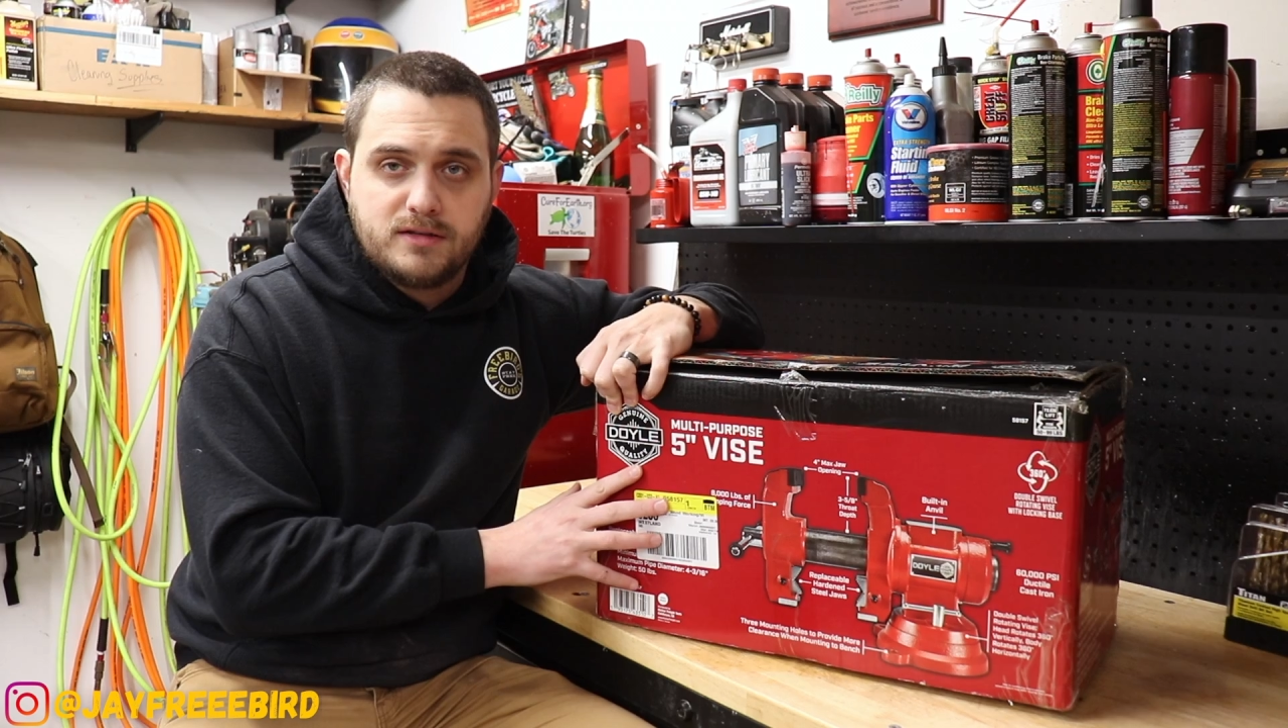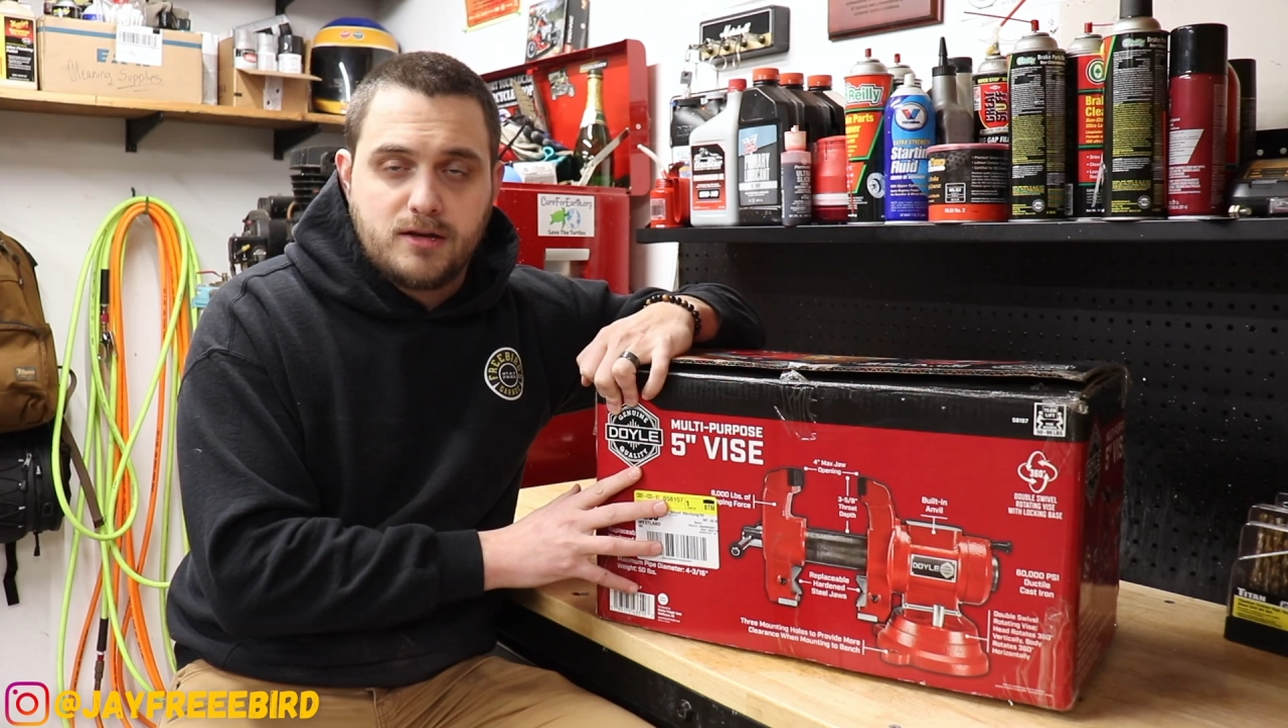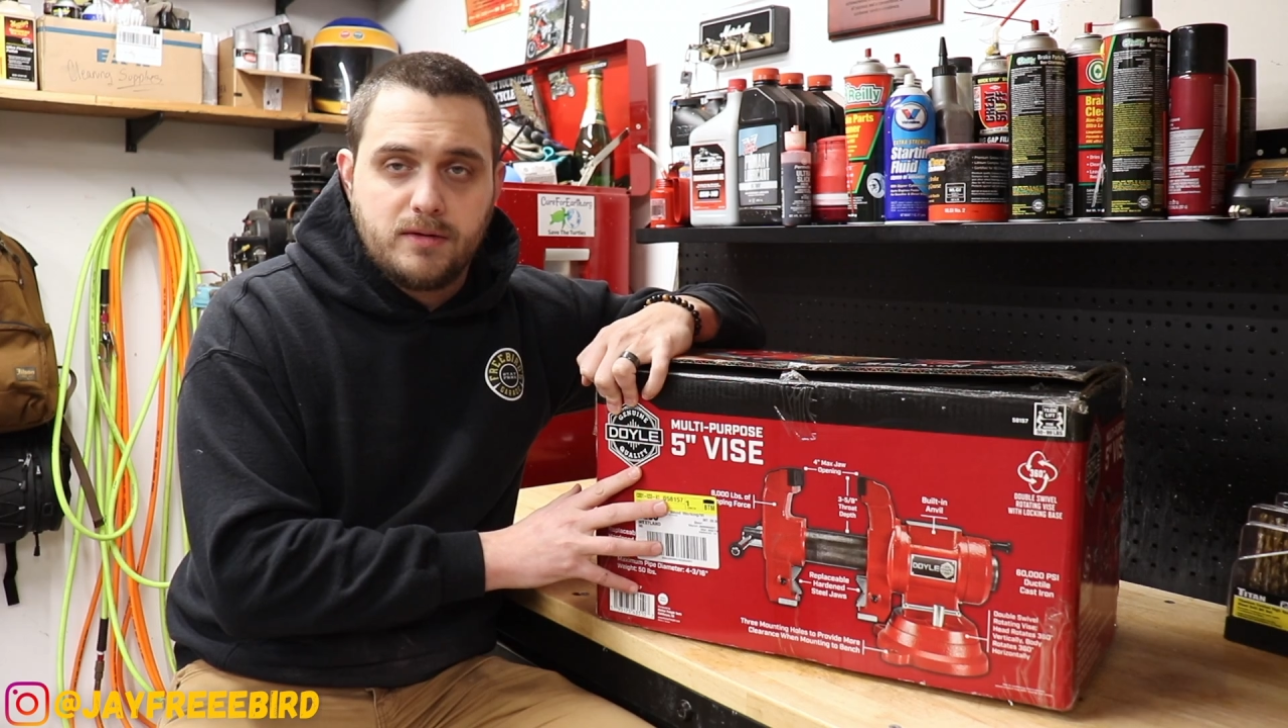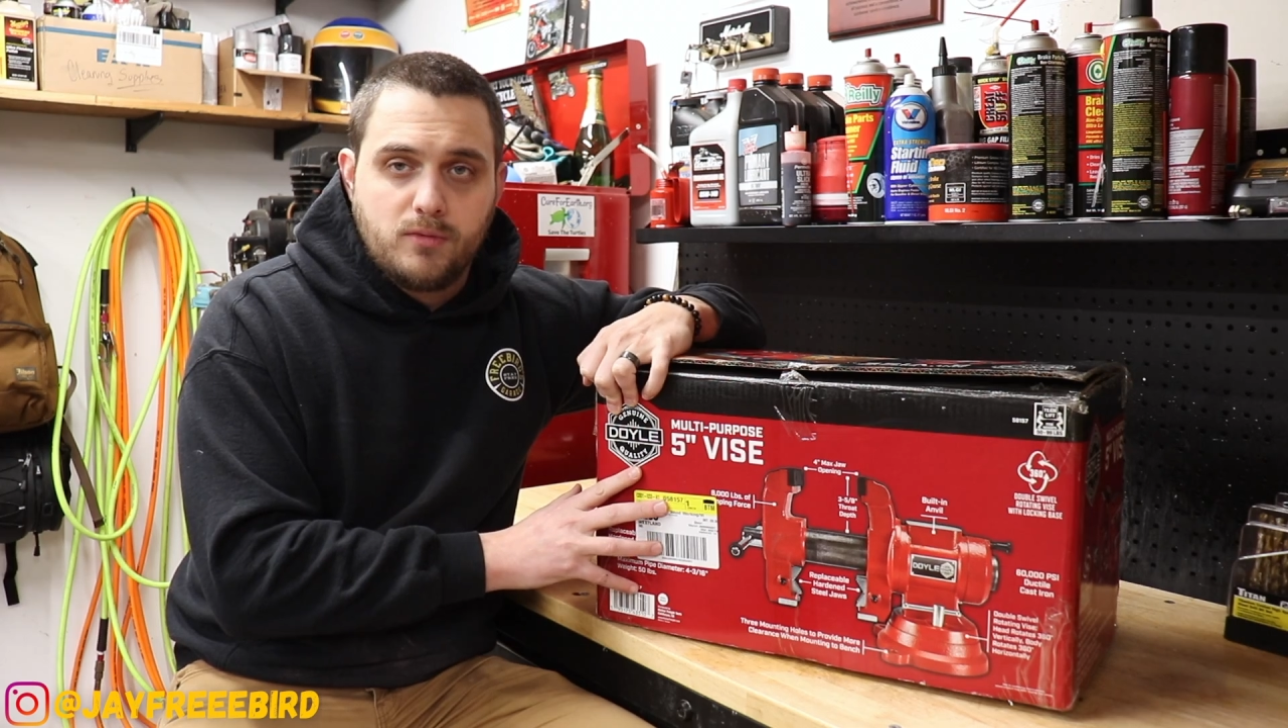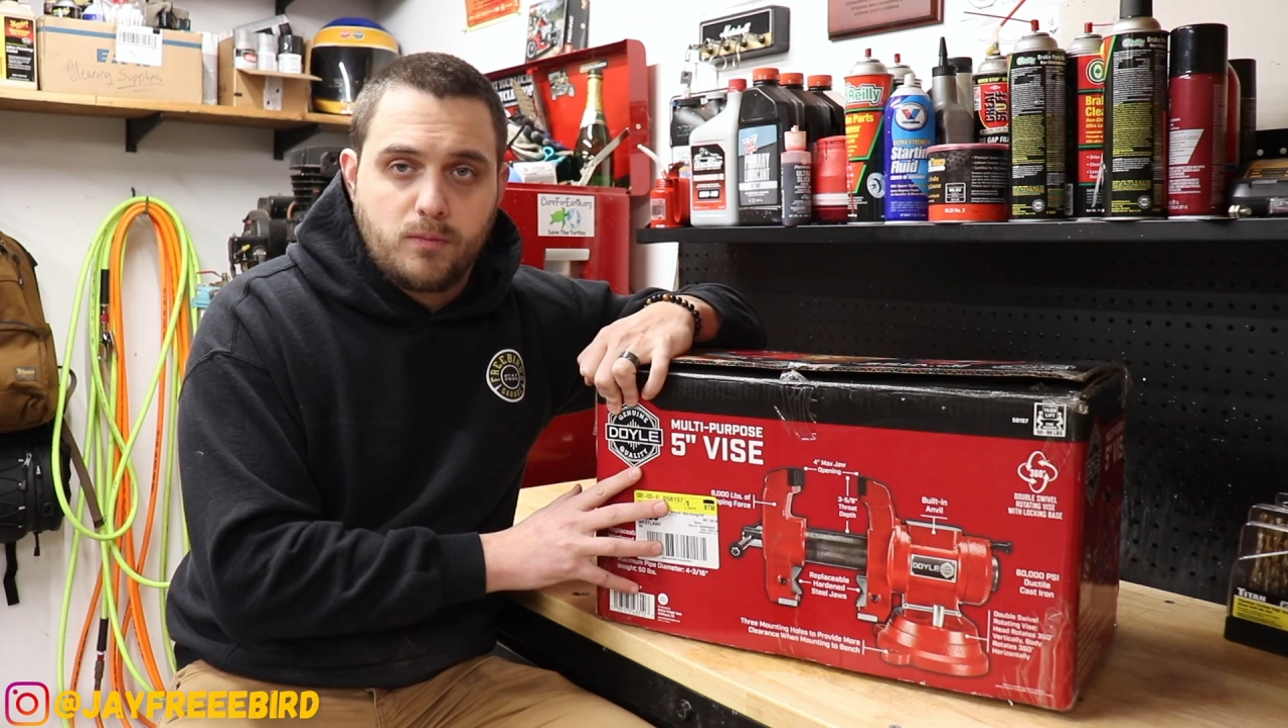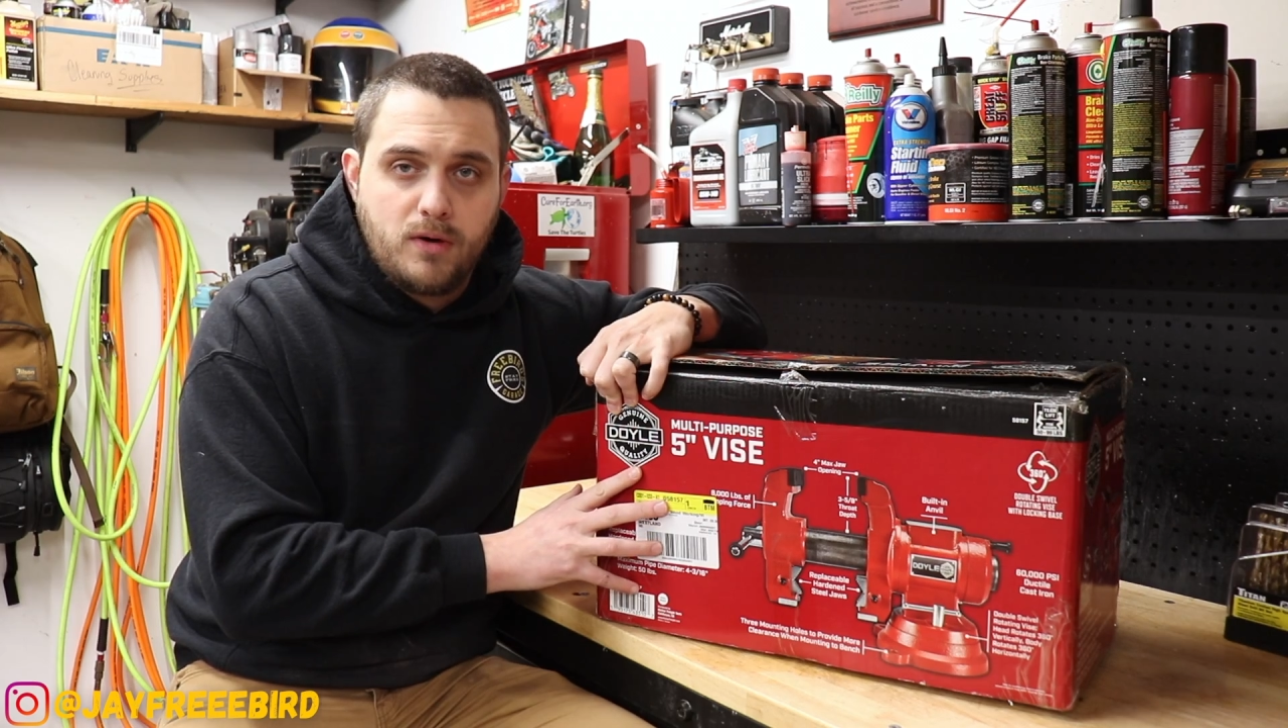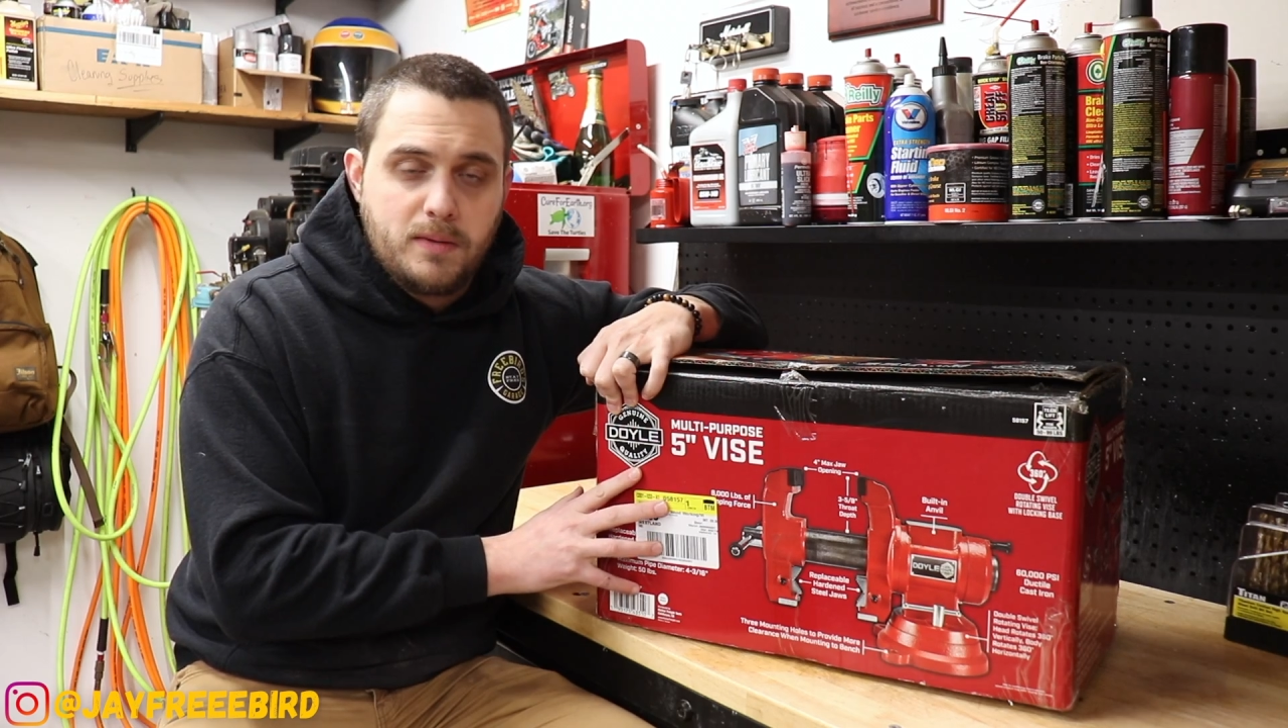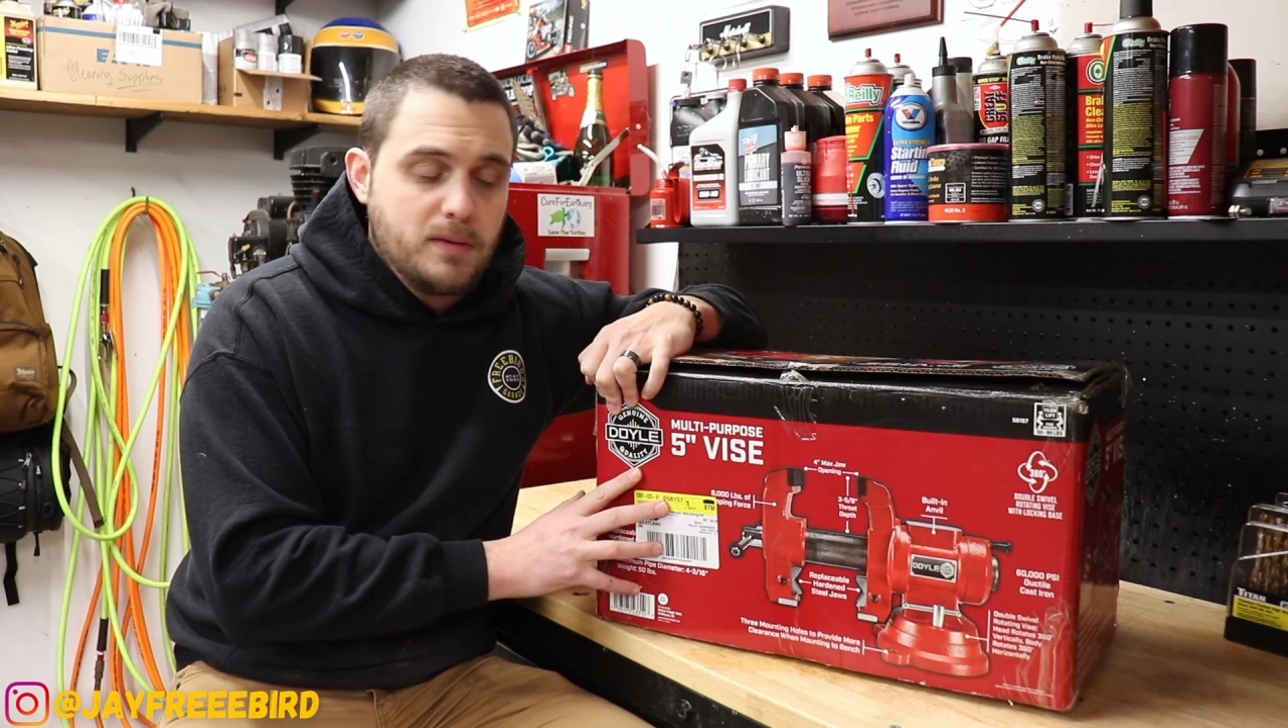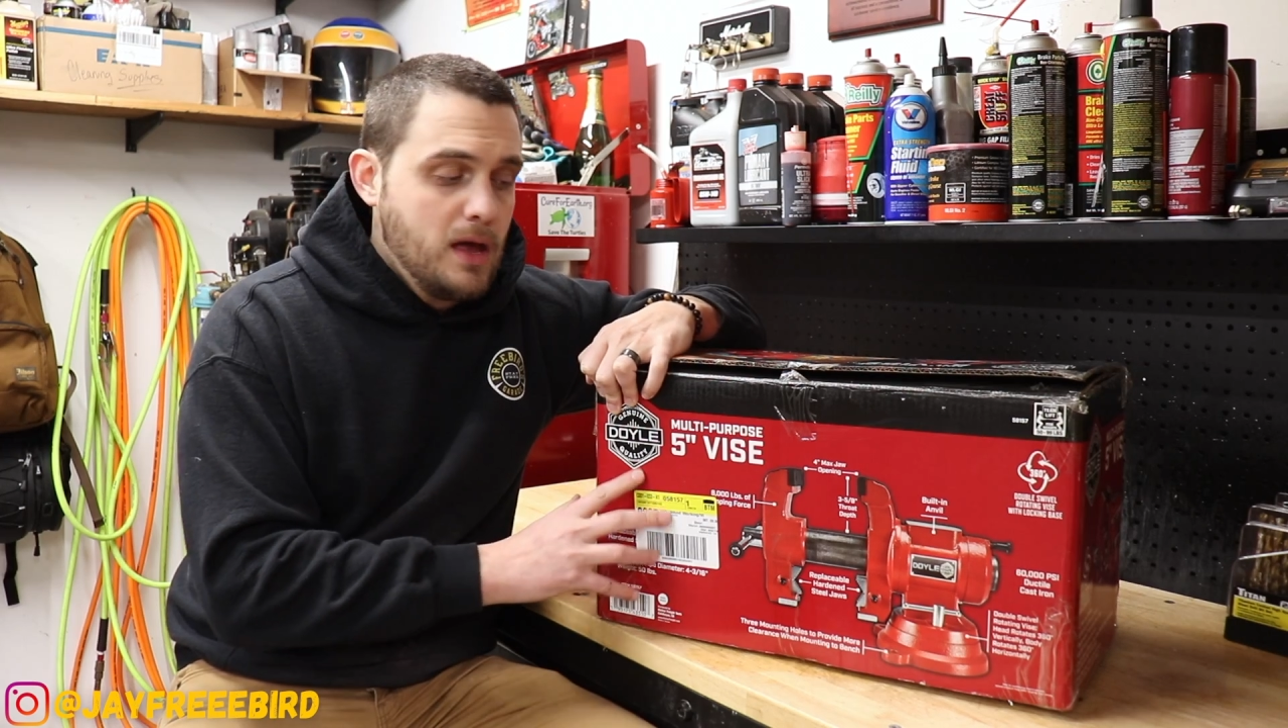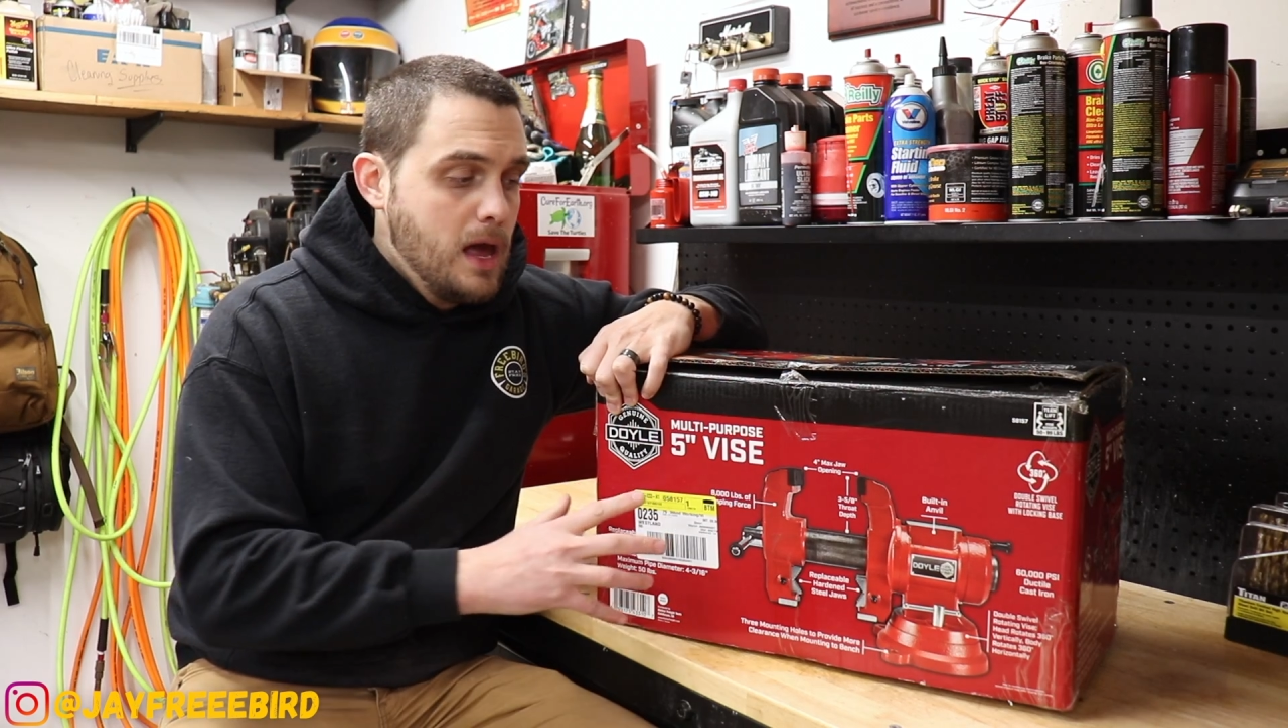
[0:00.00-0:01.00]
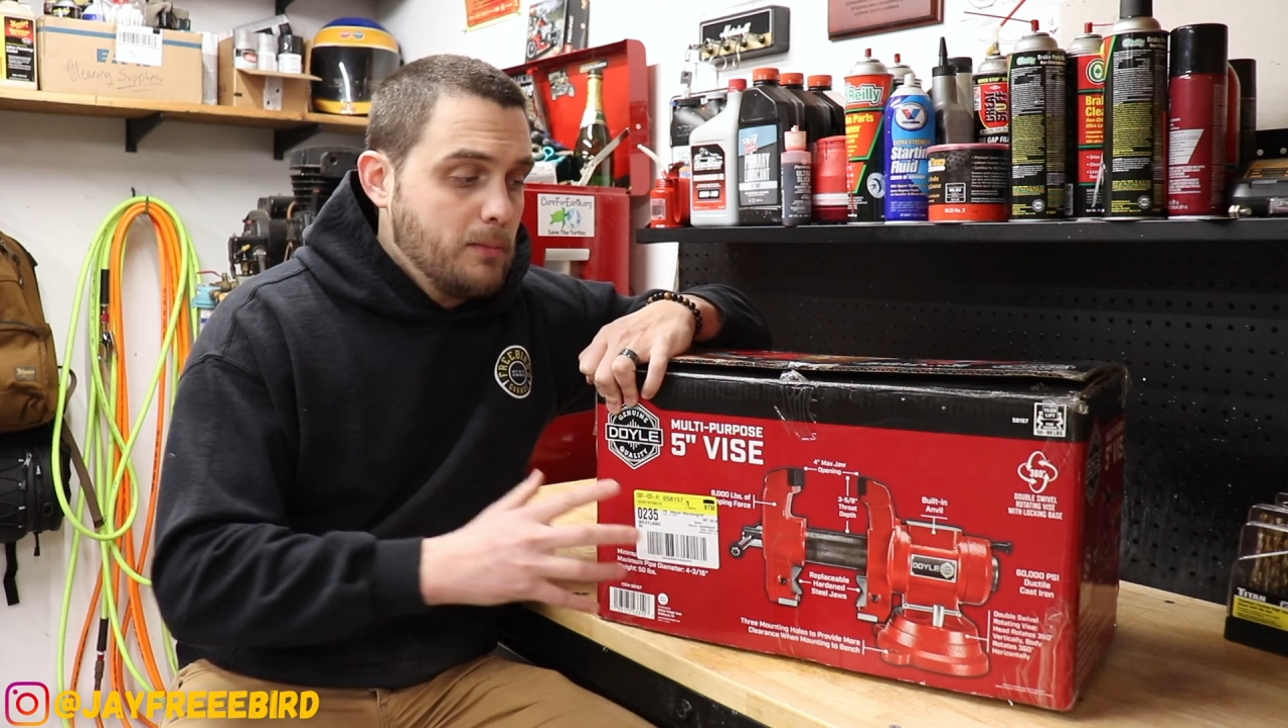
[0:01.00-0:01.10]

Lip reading: something more premium.